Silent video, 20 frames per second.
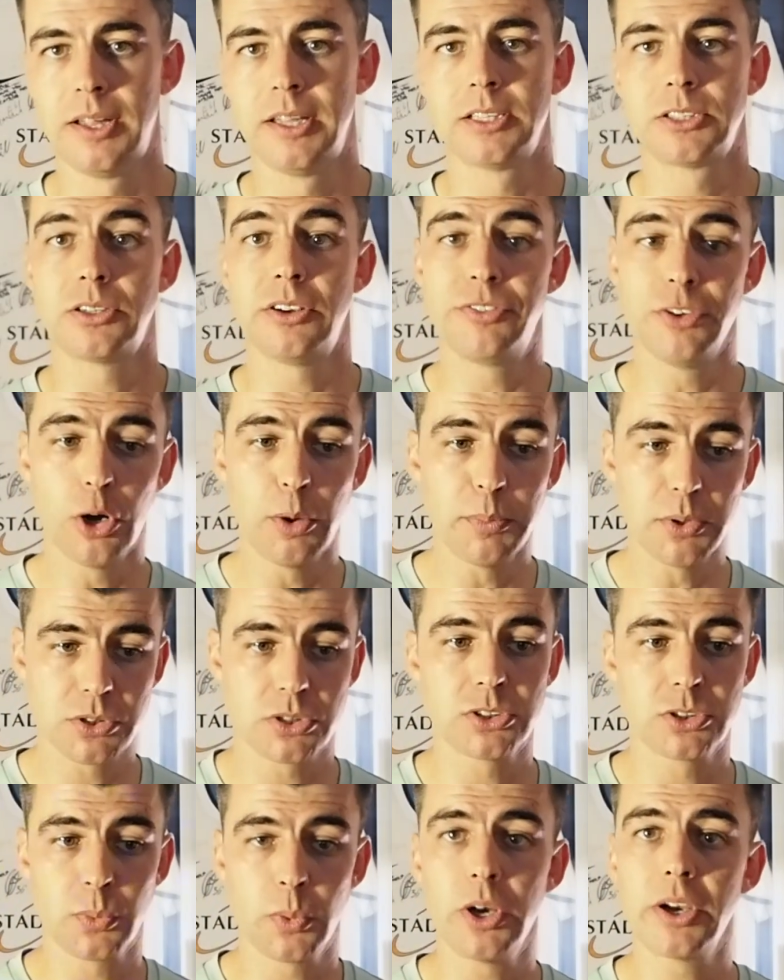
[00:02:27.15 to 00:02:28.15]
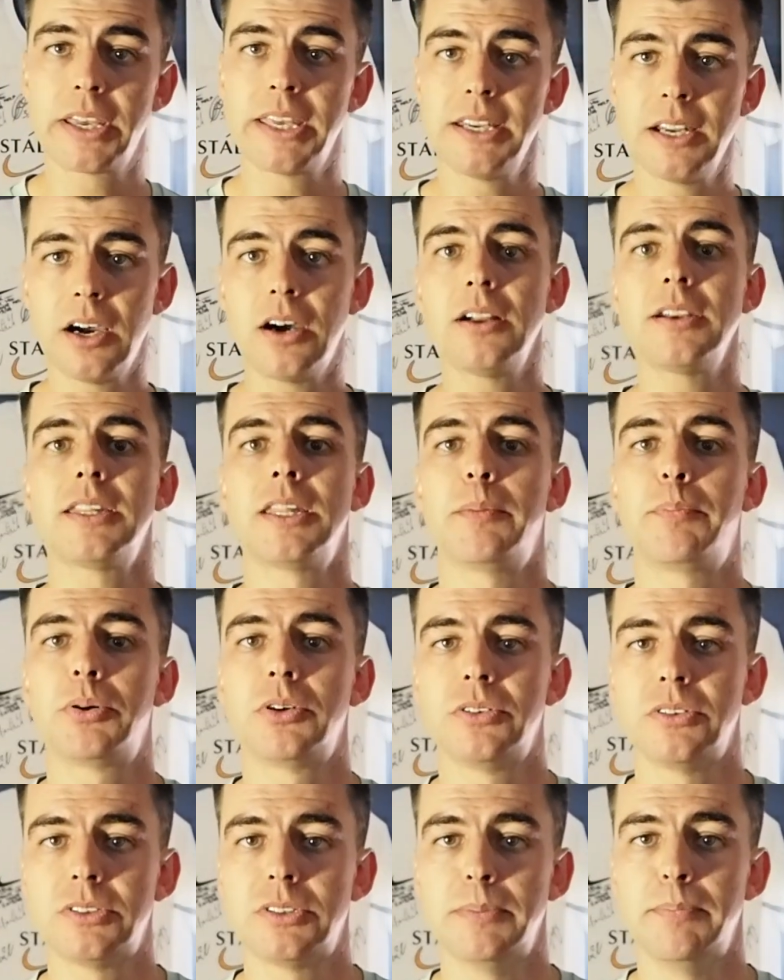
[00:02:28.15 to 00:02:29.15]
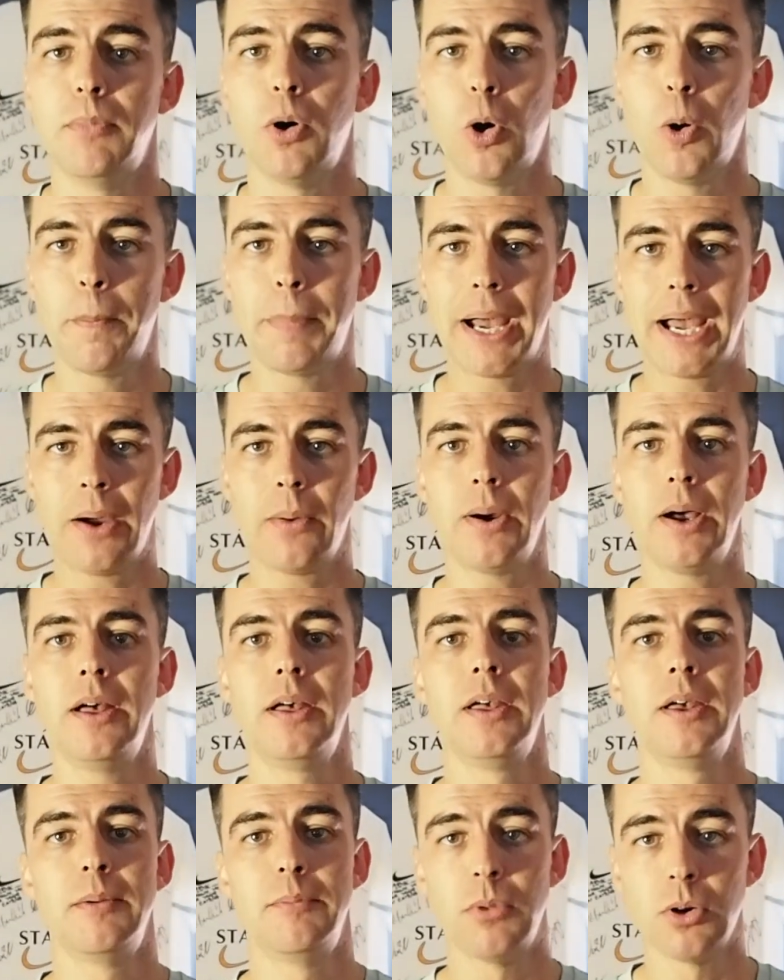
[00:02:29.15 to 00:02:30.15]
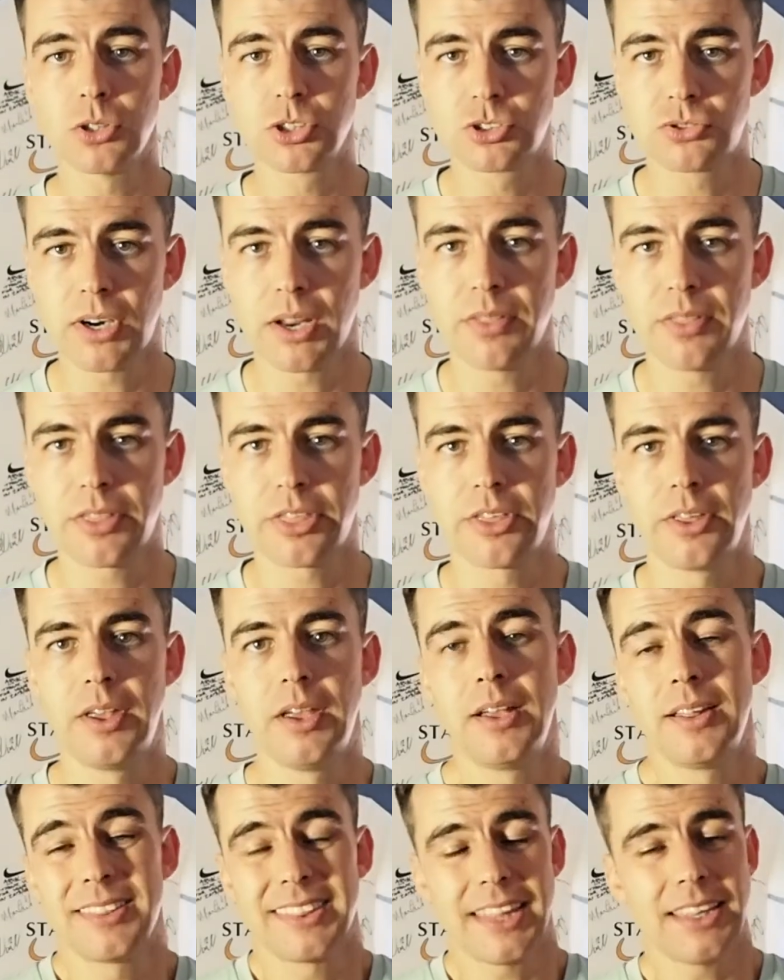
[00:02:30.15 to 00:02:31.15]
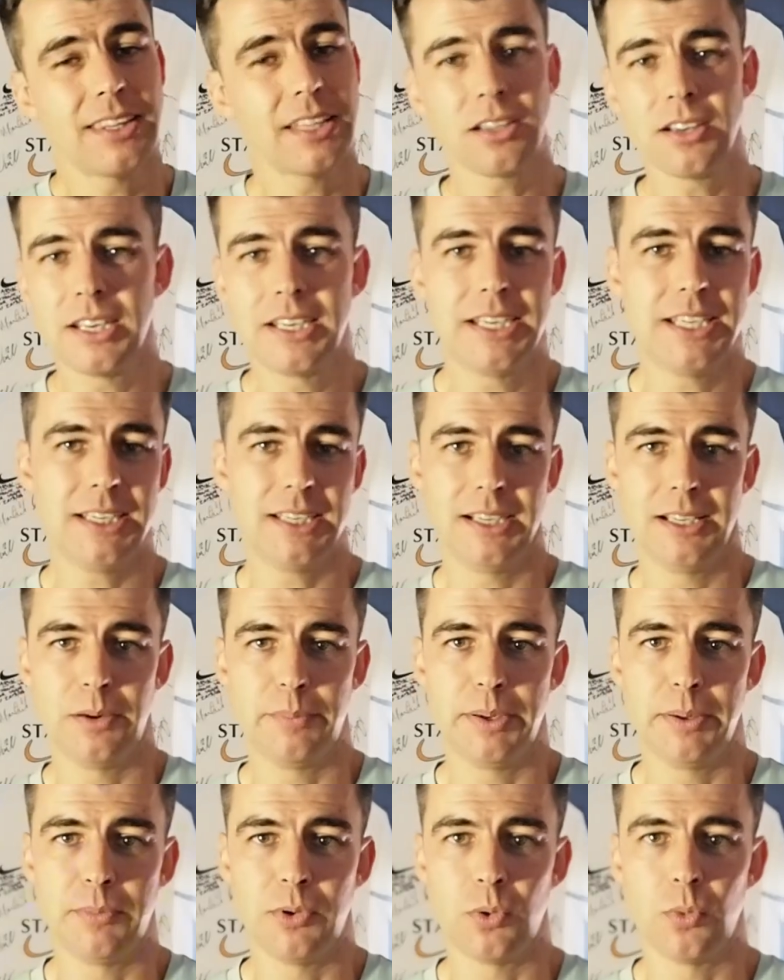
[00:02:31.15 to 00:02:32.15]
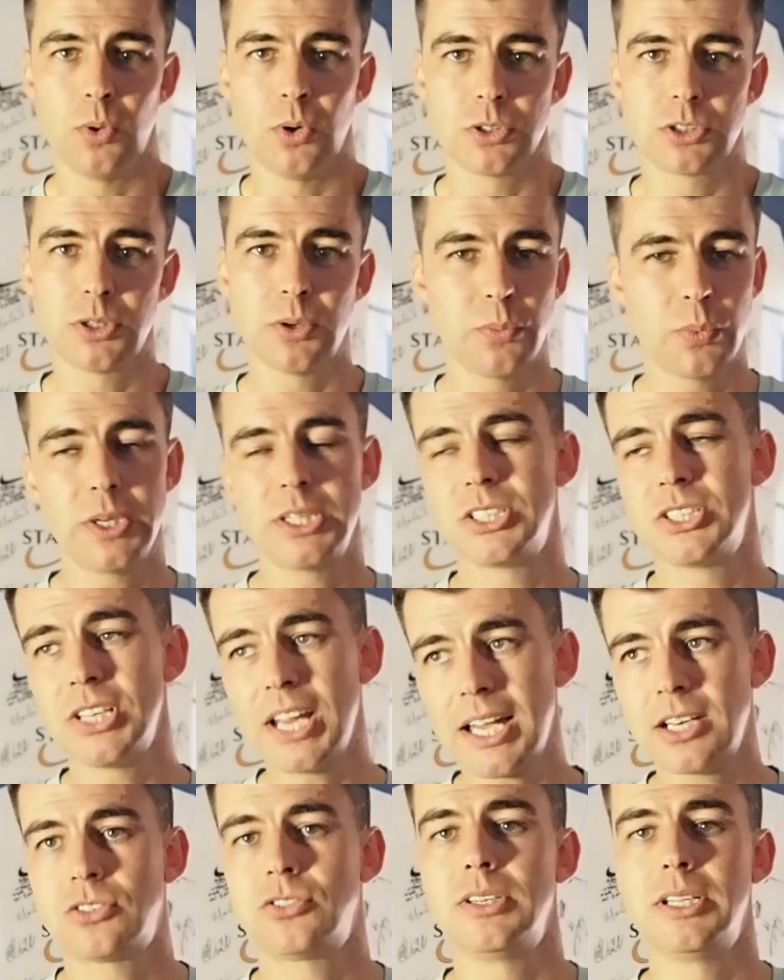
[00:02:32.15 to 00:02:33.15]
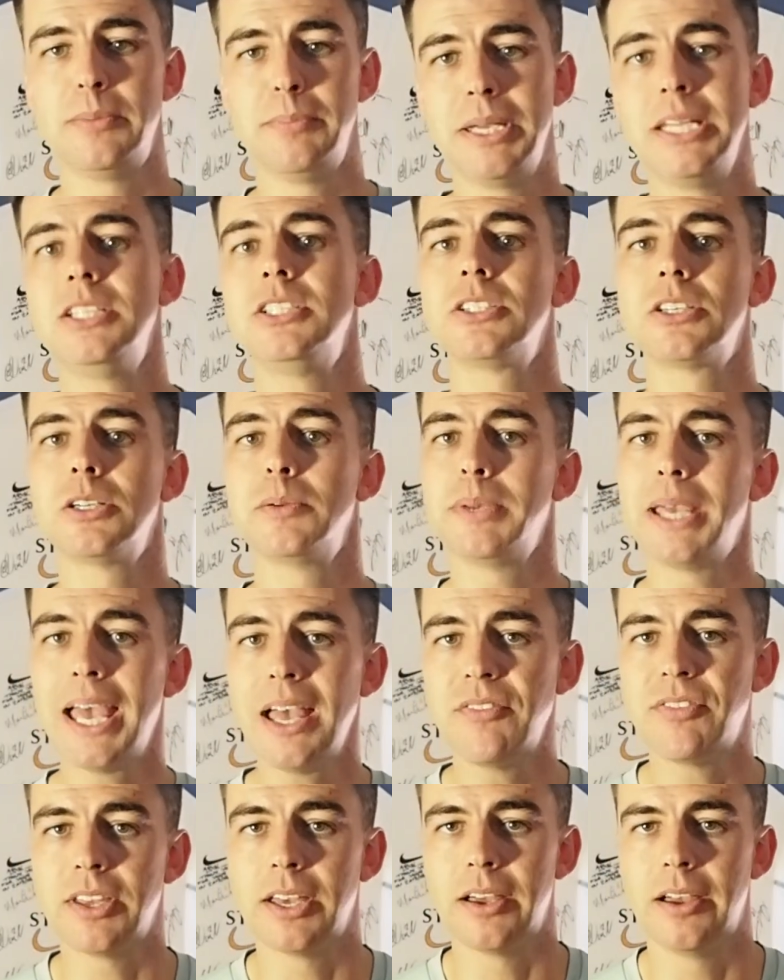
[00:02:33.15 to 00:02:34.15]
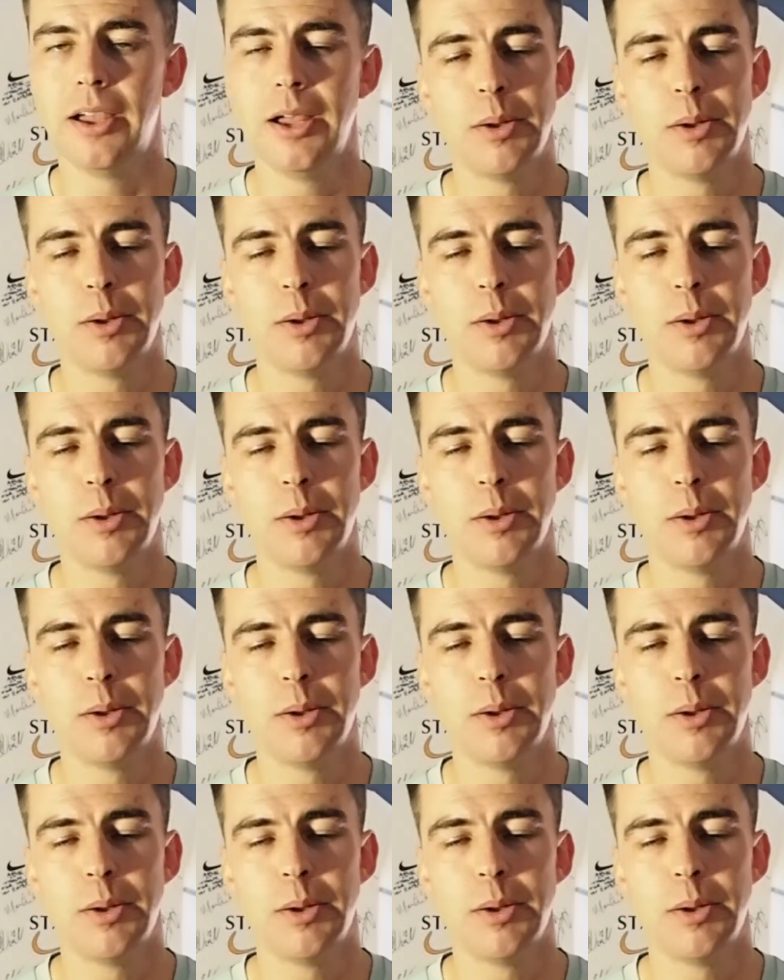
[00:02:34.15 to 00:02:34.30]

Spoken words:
So if your muscles are working hard and they're producing more power, more strength, then they're going to need a little bit more water, which naturally means you're going to be heavier.